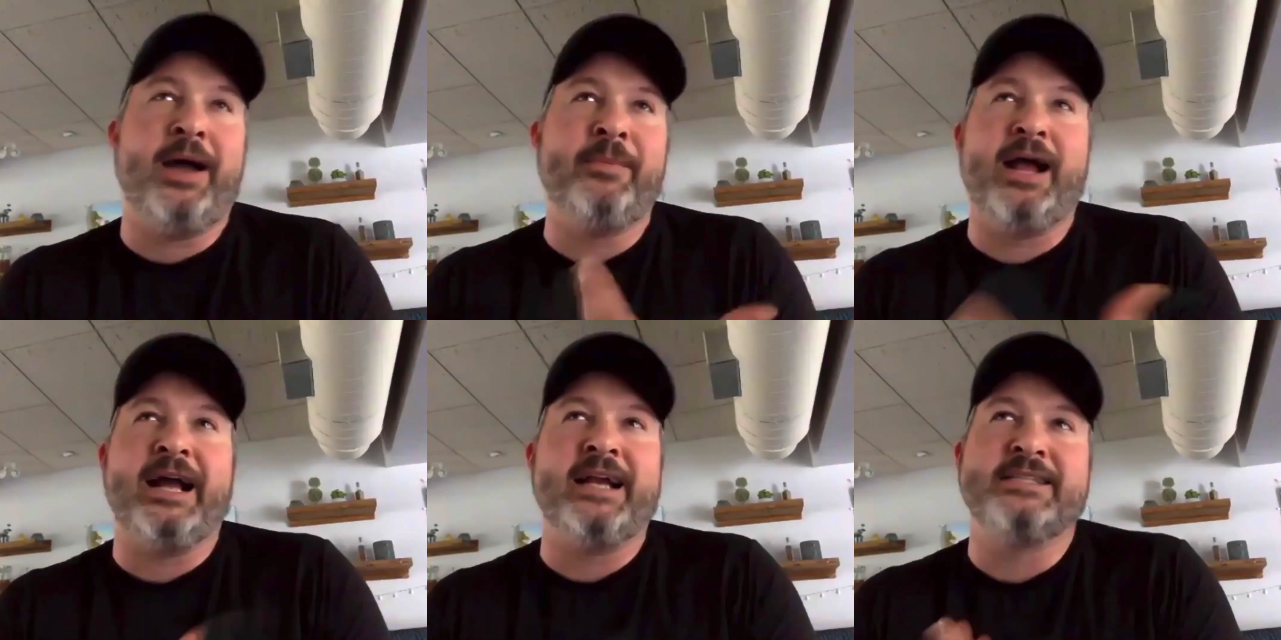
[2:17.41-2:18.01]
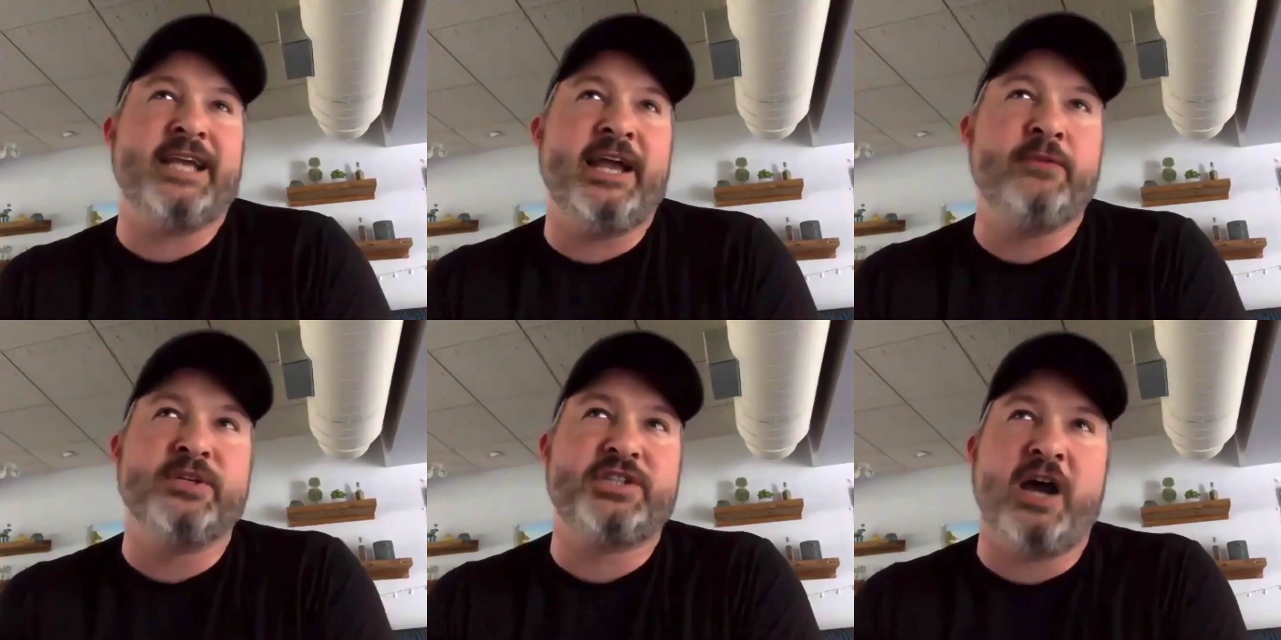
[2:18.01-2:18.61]
I got a
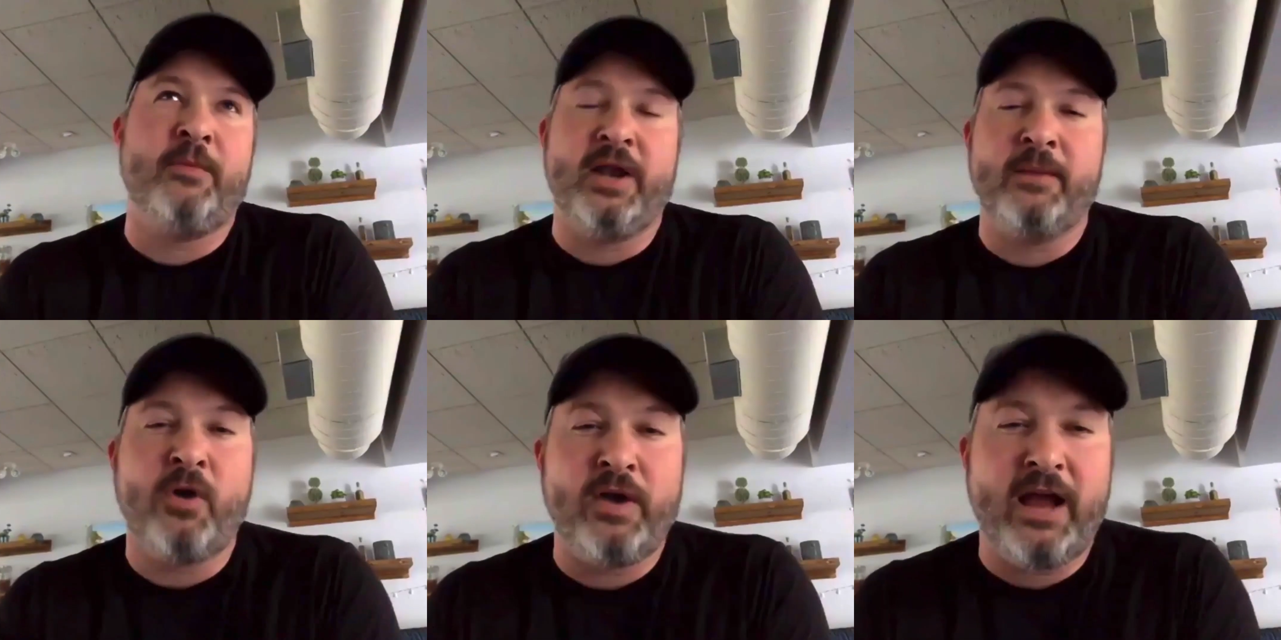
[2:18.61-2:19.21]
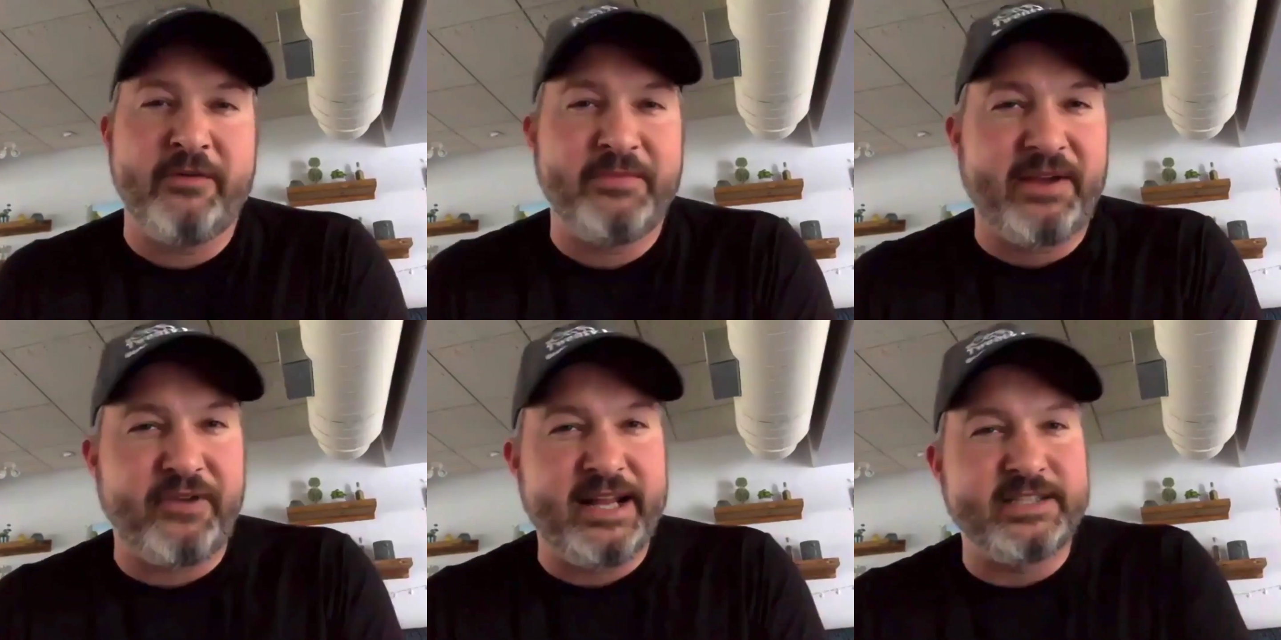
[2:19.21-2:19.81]
sandwich coming. I'm going out with my
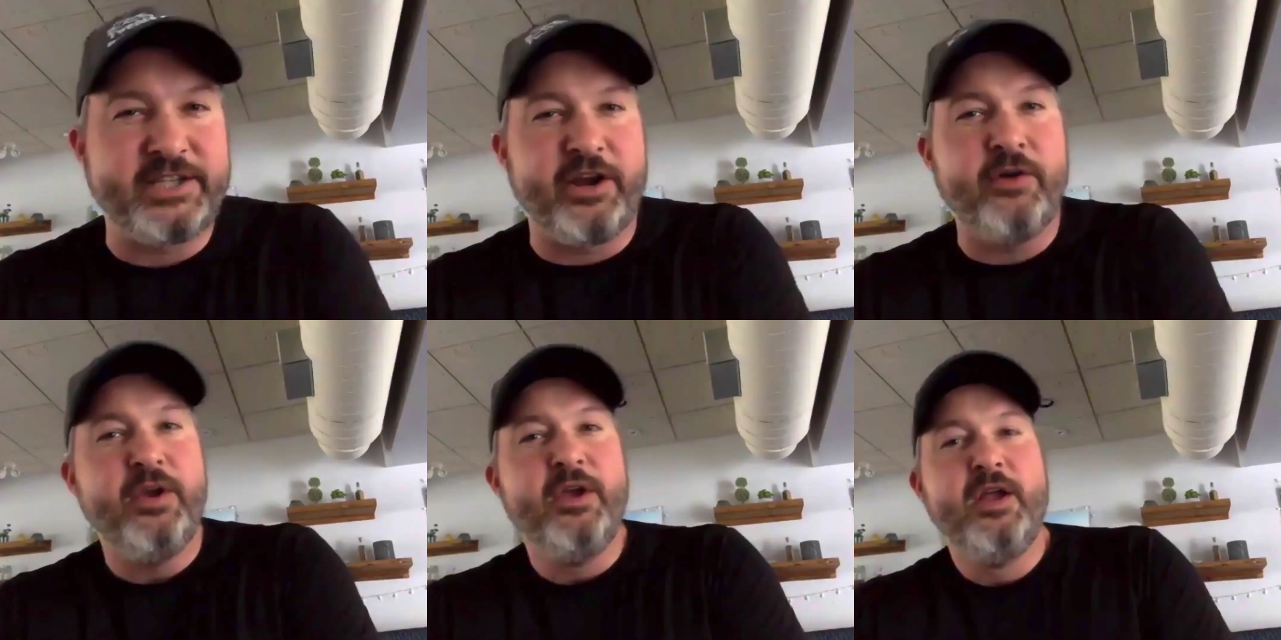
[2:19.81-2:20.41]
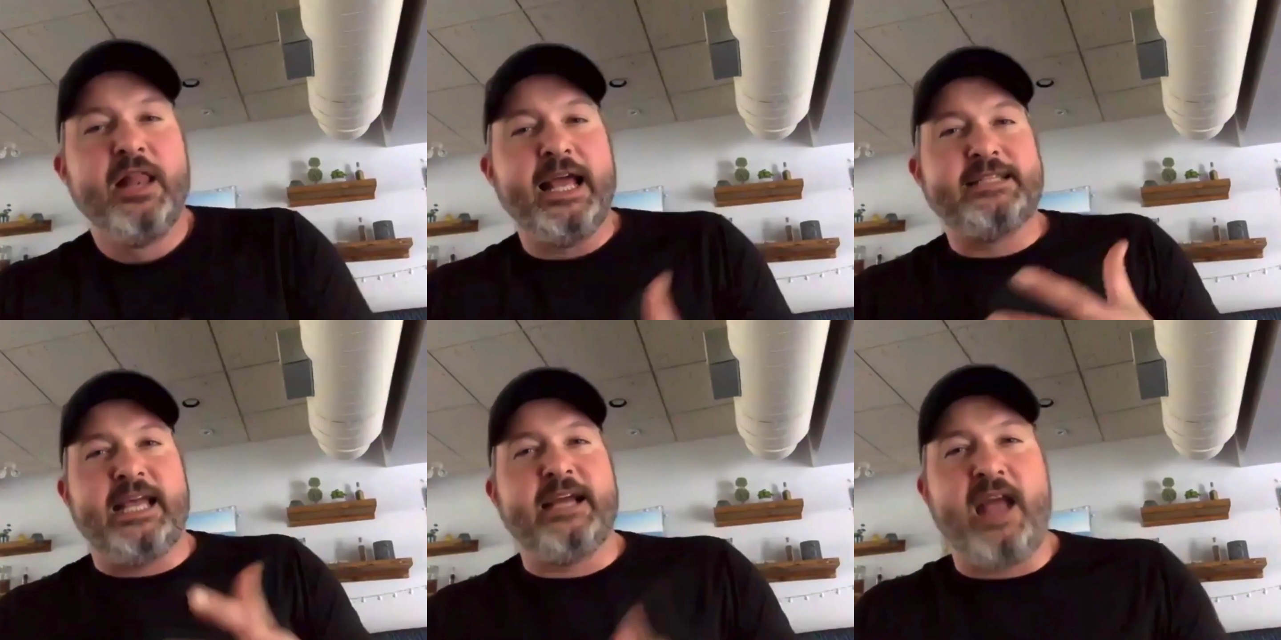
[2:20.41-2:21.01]
friends,
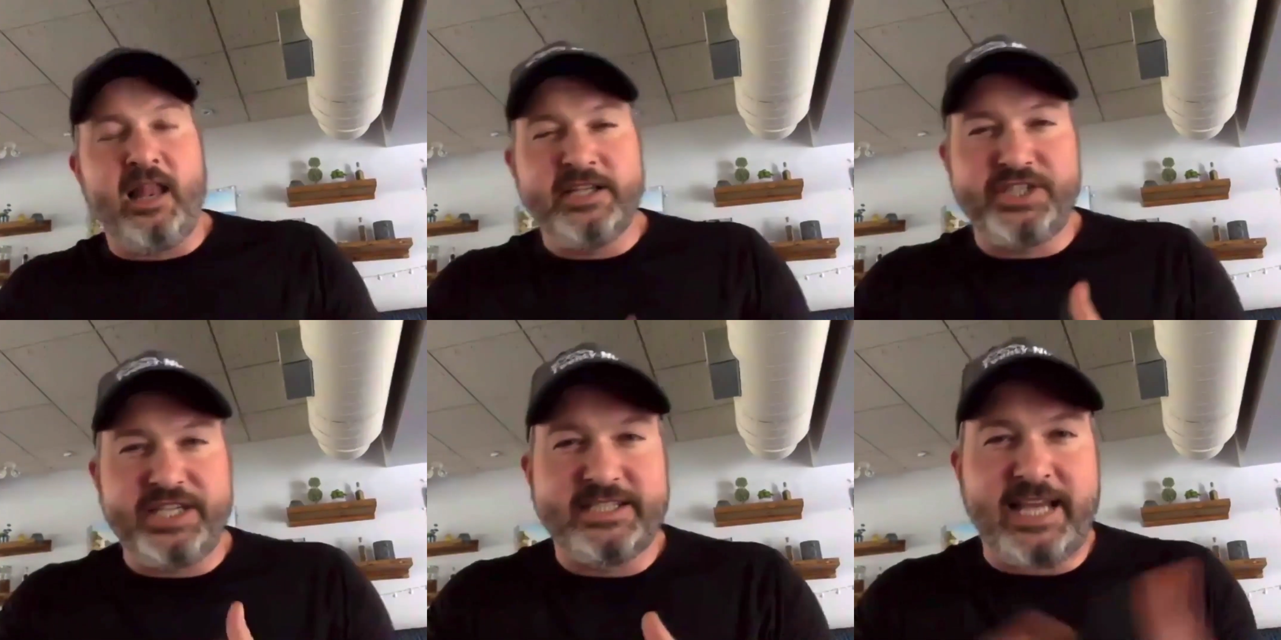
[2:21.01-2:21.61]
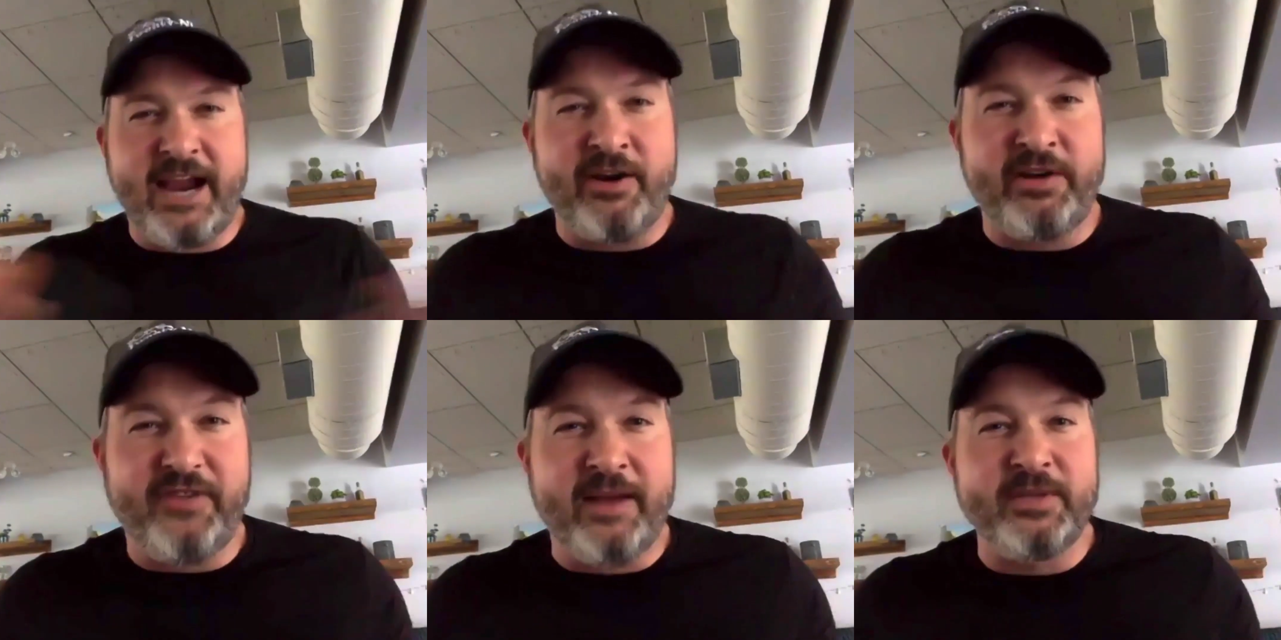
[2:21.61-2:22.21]
like technology is
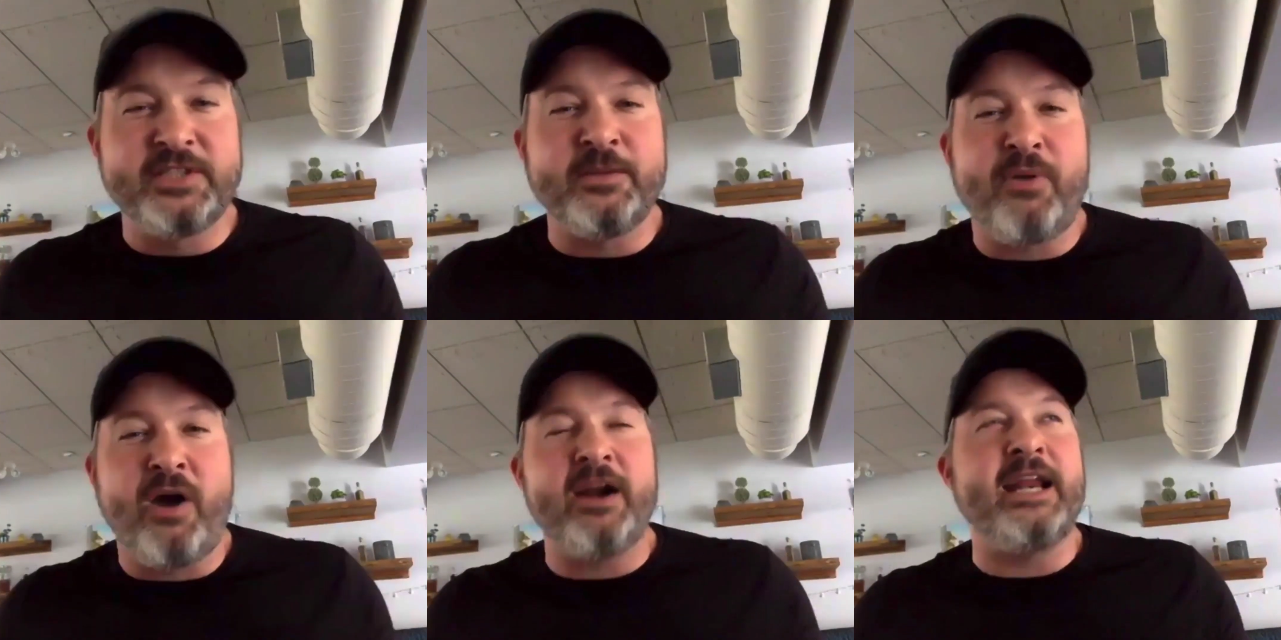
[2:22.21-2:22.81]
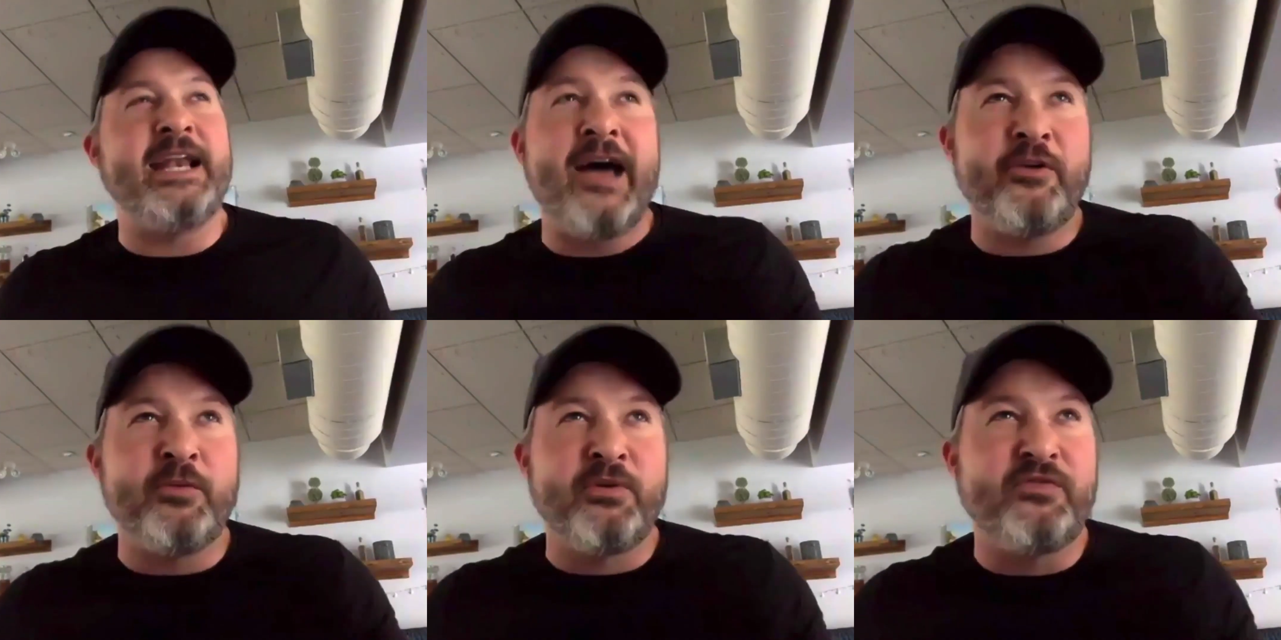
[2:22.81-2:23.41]
tearing families apart. And now that we're